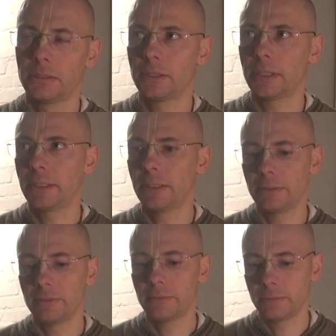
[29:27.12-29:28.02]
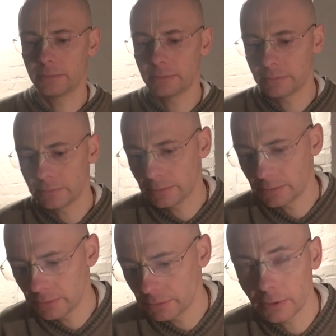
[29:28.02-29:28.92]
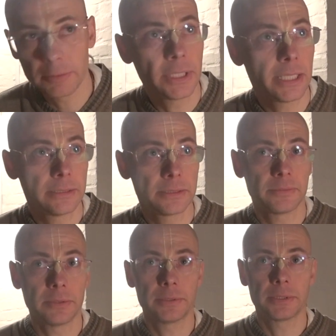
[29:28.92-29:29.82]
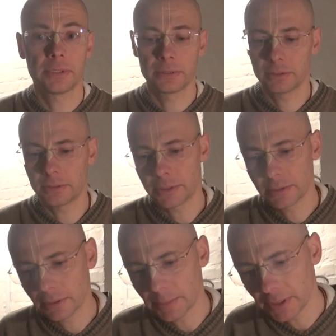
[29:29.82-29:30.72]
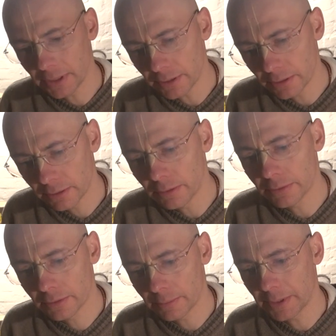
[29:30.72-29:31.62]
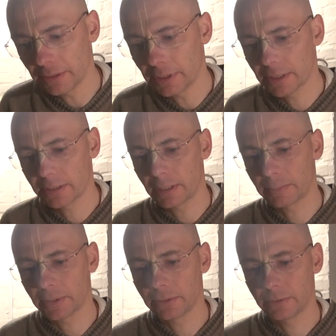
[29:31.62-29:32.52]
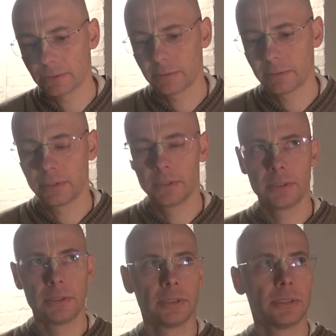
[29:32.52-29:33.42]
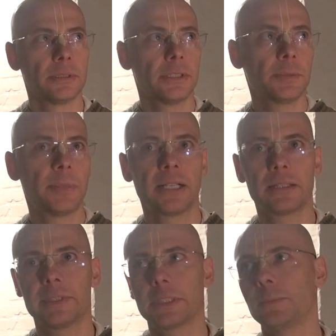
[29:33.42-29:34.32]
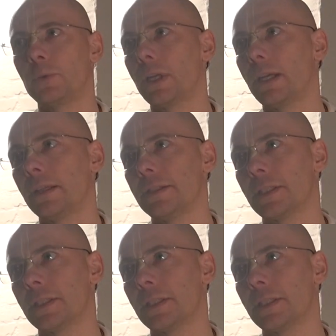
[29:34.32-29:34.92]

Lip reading: and you already had this verse, or it's coming later. Oh, it's coming in the next chapter. This Bhagavata Purana is